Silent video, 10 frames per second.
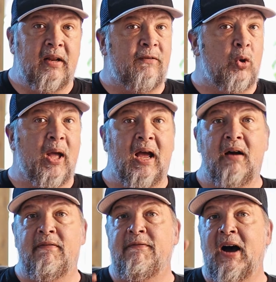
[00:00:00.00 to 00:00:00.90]
And if you
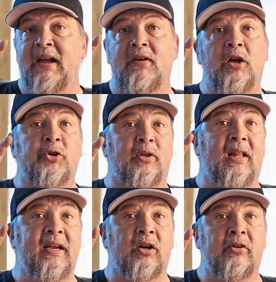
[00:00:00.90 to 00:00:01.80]
have five hundred
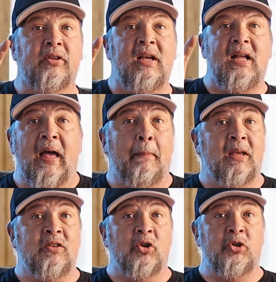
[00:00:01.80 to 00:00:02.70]
layers, that
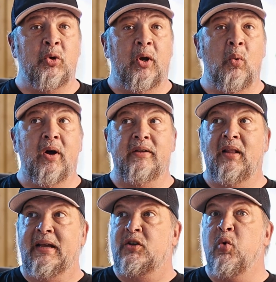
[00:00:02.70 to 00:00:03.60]
means you're doing what,
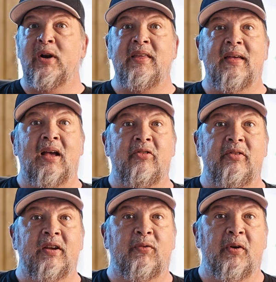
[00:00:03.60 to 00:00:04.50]
like twenty
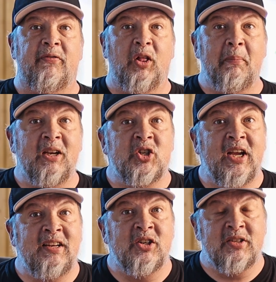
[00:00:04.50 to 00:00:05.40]
thousand different filament
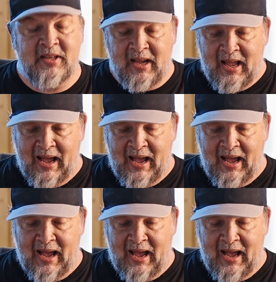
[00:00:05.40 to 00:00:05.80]
changes?